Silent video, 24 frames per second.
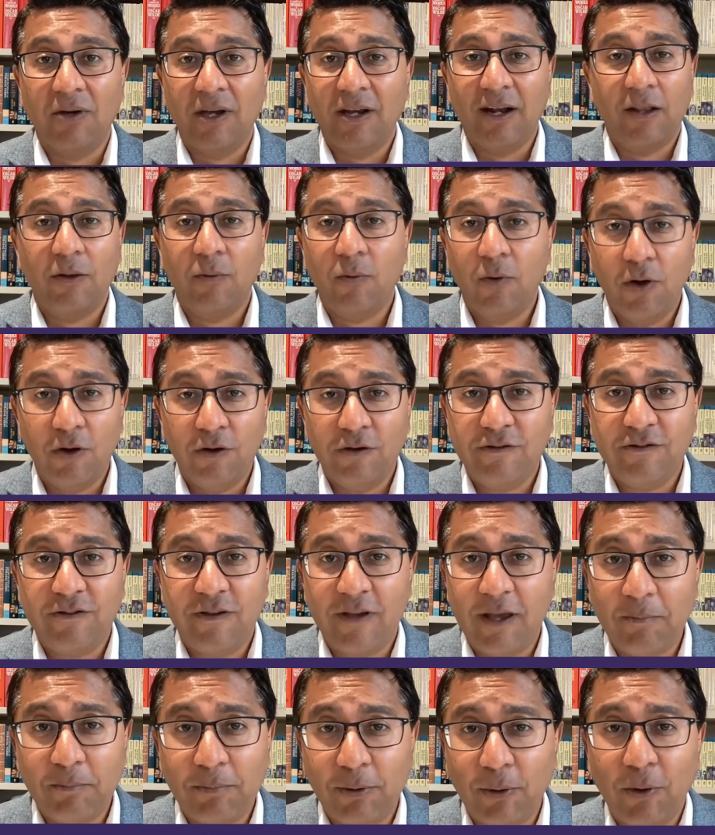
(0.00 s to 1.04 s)
In other words,
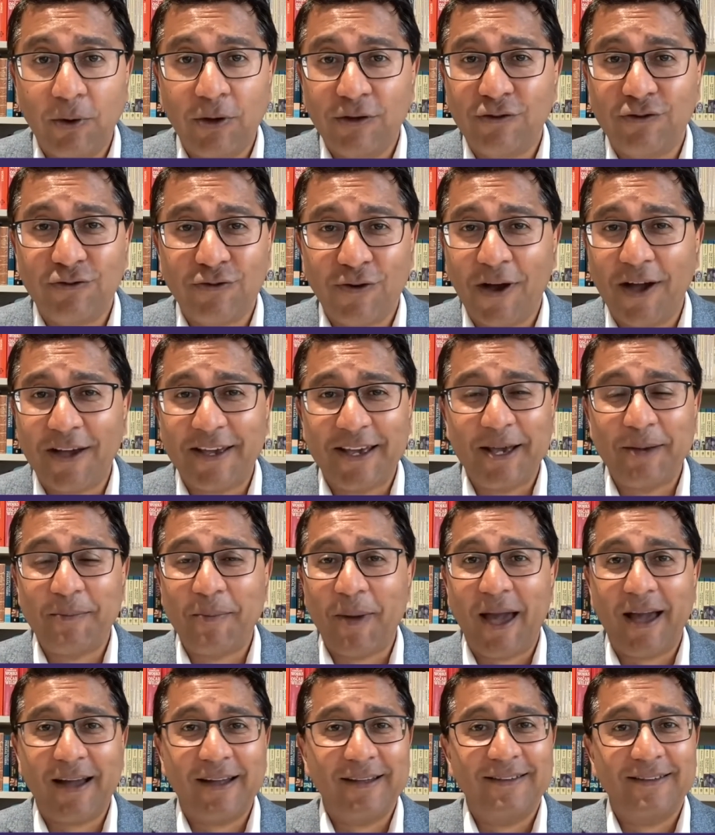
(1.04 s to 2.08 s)
employers striking
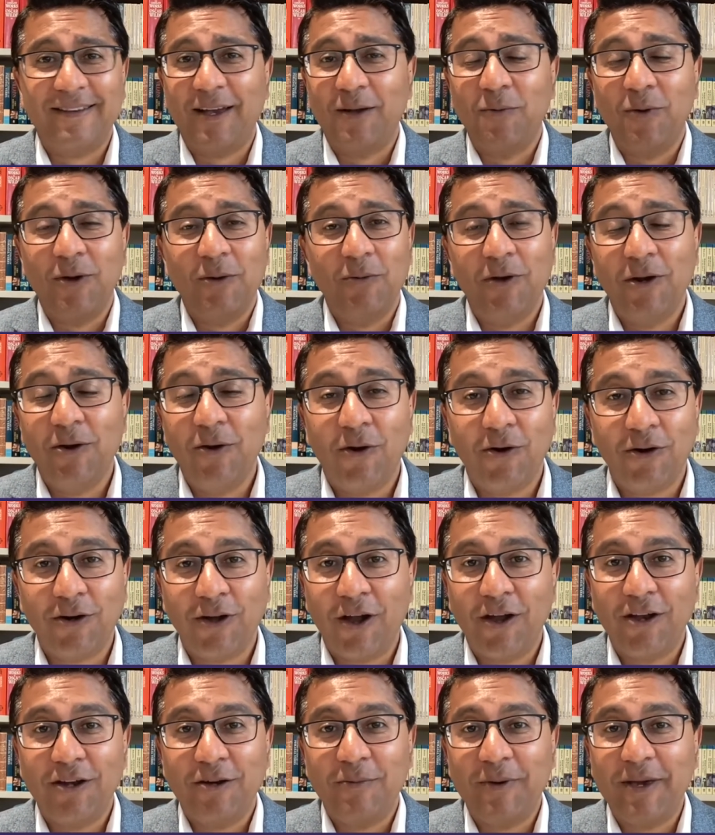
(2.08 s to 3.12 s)
back and saying we're not
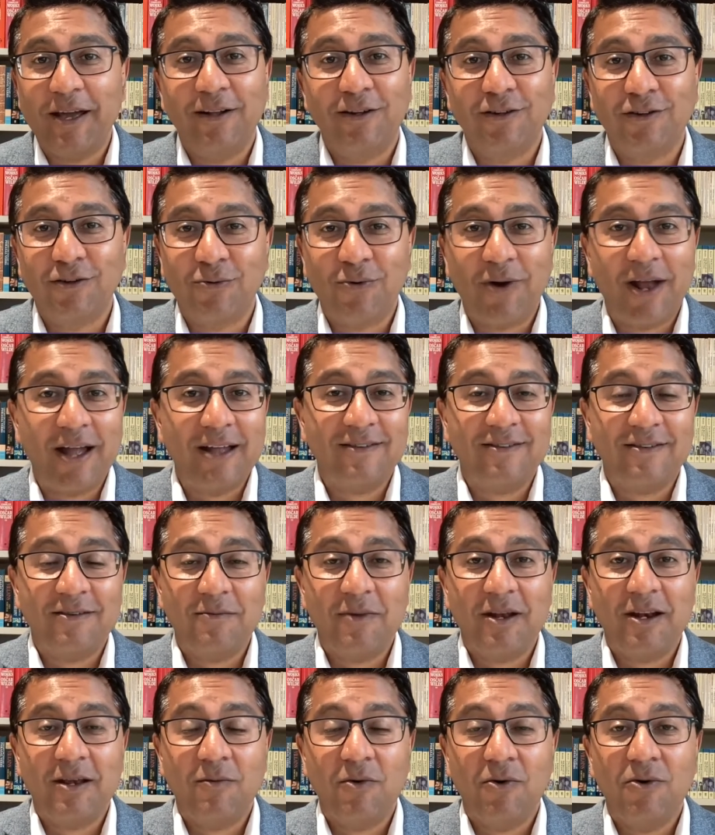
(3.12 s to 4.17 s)
going to be held to
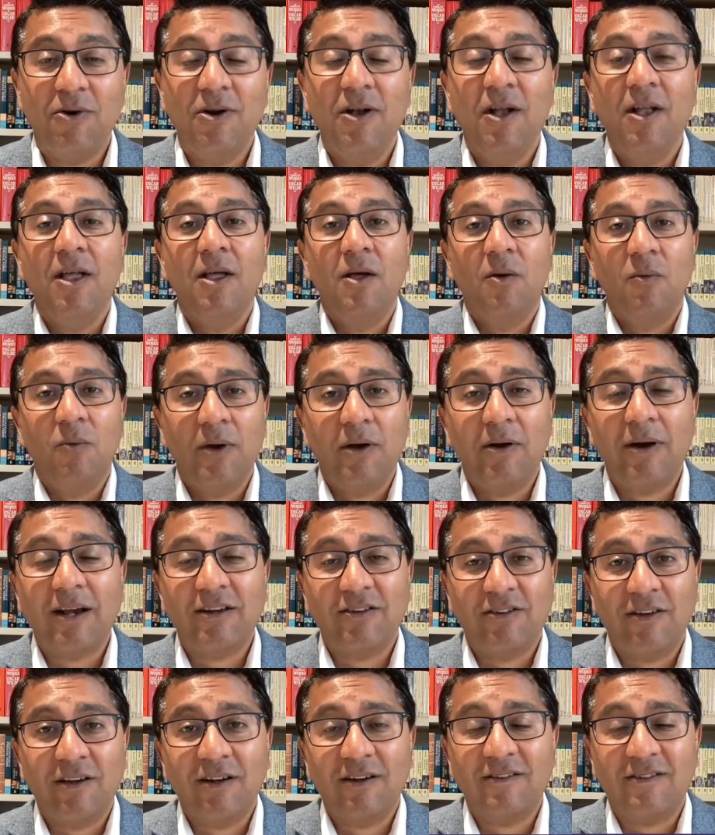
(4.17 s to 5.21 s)
ransom anymore. We're
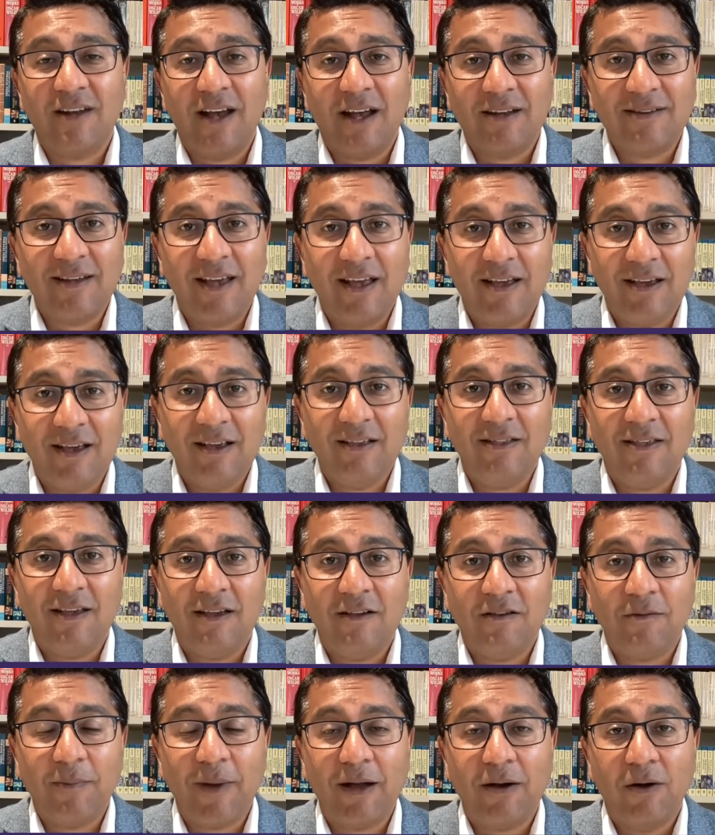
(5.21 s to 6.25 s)
actually going to start taking
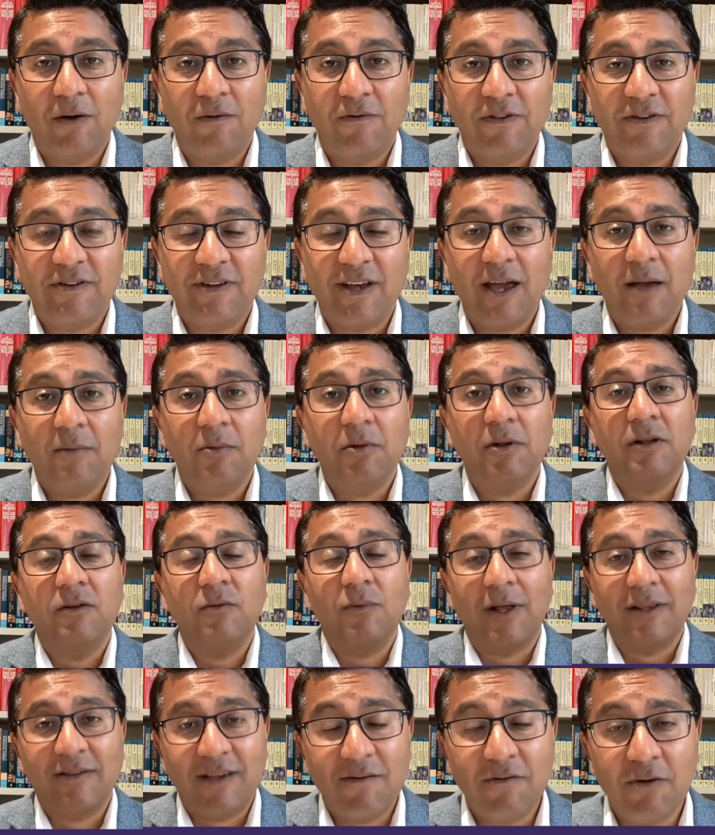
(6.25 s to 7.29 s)
things back off the table.
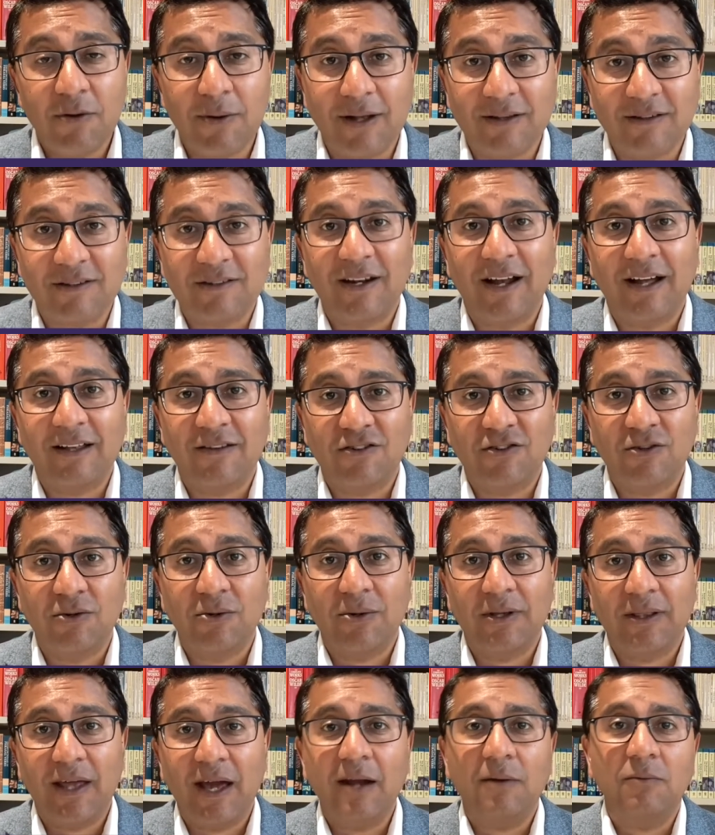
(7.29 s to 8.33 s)
And once everyone starts
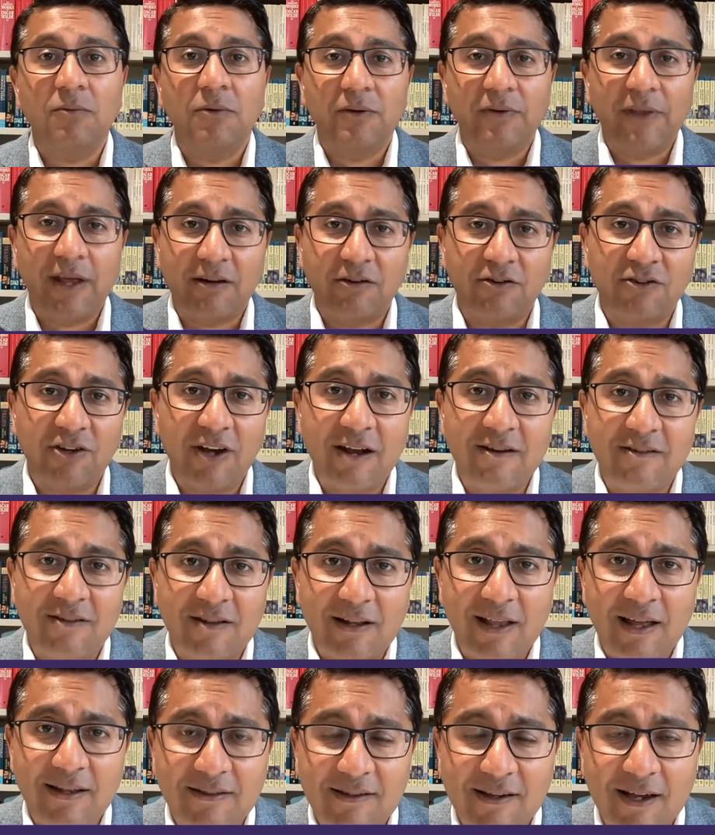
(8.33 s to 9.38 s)
doing that, well, that'll change
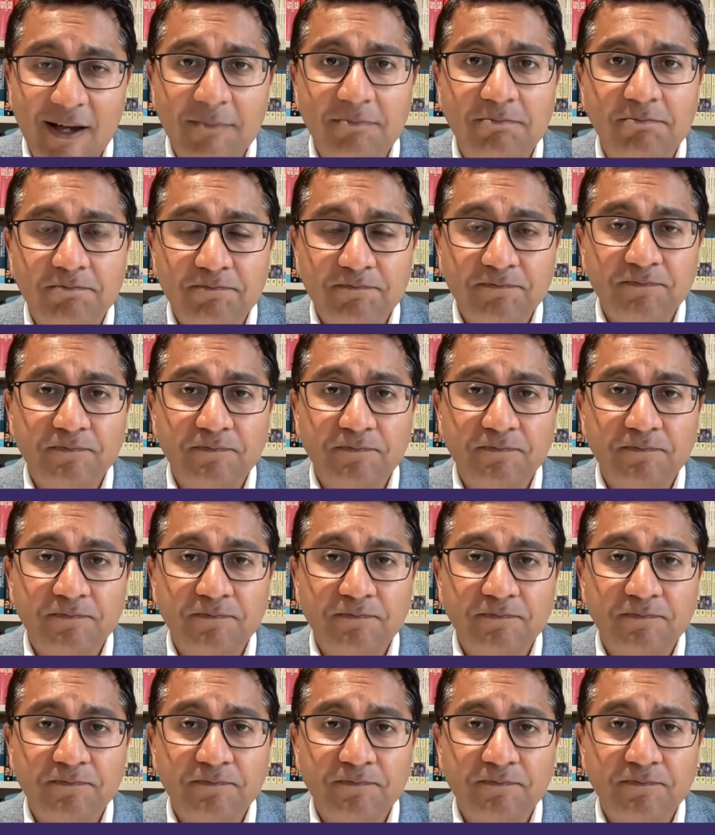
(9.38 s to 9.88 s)
the landscape.